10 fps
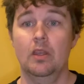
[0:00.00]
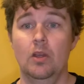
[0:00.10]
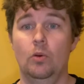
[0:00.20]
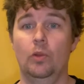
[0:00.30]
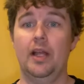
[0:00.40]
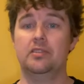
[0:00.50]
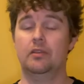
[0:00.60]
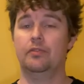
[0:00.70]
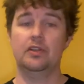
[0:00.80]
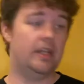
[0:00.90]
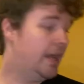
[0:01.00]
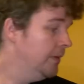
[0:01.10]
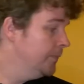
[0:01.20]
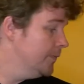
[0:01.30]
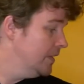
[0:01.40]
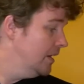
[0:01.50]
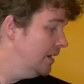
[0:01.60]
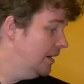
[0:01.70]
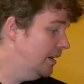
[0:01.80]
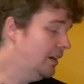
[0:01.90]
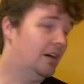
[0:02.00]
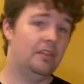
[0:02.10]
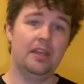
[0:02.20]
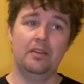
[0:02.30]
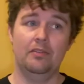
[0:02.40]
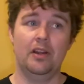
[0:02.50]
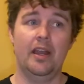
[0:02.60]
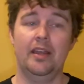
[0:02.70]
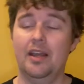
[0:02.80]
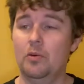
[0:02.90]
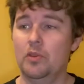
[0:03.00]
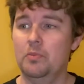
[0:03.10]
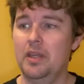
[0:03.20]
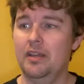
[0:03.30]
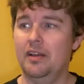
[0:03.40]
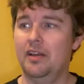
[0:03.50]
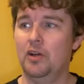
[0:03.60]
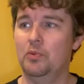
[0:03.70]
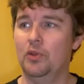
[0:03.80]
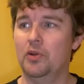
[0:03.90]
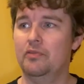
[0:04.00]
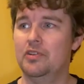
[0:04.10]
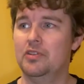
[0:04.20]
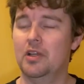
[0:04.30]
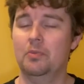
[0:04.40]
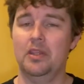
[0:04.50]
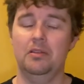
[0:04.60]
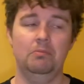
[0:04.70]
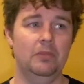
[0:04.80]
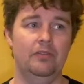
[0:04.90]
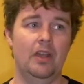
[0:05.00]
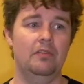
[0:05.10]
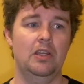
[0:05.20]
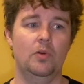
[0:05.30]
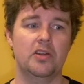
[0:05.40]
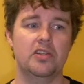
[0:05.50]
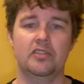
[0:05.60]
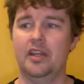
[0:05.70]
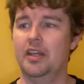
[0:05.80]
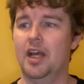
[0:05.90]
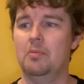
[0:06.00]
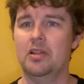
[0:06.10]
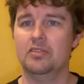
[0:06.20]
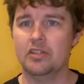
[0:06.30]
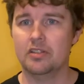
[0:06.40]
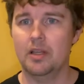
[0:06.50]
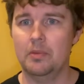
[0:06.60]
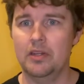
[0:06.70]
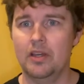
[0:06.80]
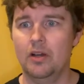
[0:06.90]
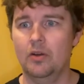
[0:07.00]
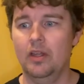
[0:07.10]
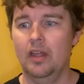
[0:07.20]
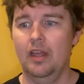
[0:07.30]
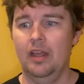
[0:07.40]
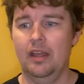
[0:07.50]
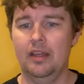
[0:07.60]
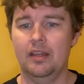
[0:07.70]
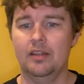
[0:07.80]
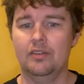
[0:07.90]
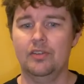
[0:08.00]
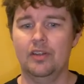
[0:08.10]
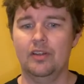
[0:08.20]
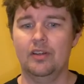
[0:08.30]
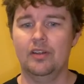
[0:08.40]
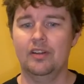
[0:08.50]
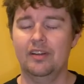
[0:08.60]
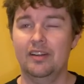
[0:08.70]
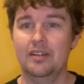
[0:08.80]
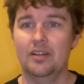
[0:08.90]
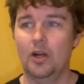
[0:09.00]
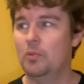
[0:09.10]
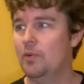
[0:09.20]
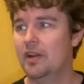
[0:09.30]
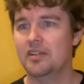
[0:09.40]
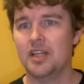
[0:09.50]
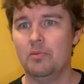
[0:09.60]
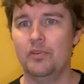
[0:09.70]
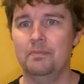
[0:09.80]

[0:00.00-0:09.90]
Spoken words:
Well, that's it for today. Thank you for hanging out with me. I hope you learned something. If you have any questions, any comments, just let me know, and I'll be right on top of it.